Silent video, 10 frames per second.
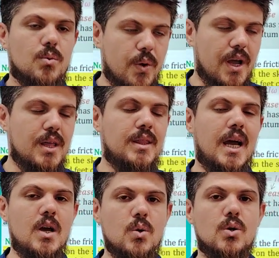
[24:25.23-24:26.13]
when
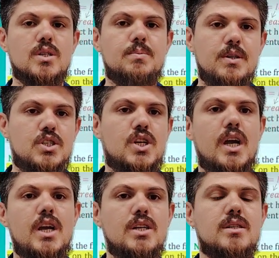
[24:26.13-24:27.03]
the angular speed
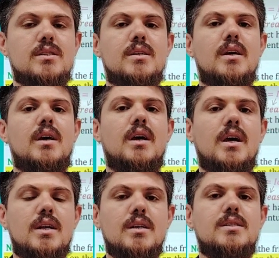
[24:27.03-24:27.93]
changes,
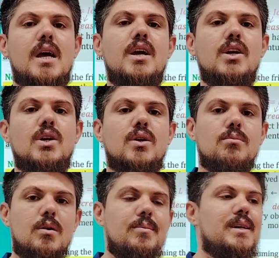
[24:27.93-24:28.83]
its
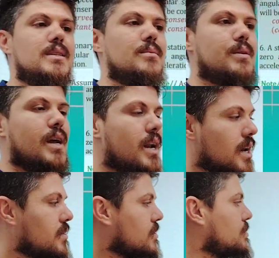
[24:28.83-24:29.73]
angular momentum
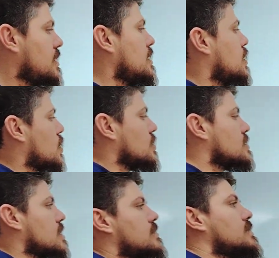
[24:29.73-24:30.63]
can never be
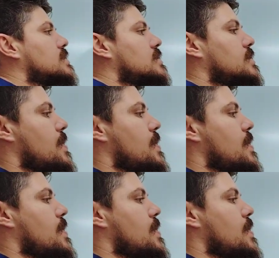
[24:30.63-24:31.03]
conserved.